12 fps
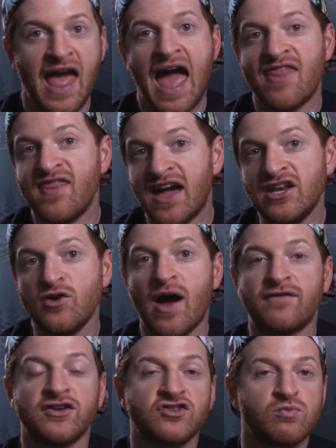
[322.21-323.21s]
and then you
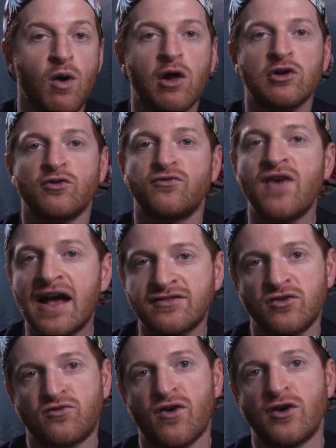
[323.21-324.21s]
have a smaller,
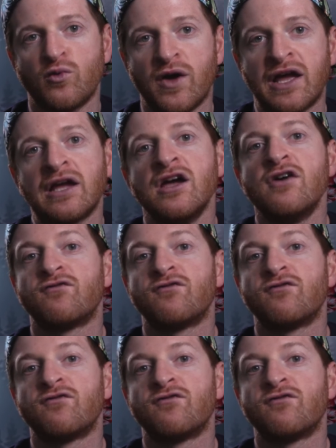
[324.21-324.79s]
faster front wing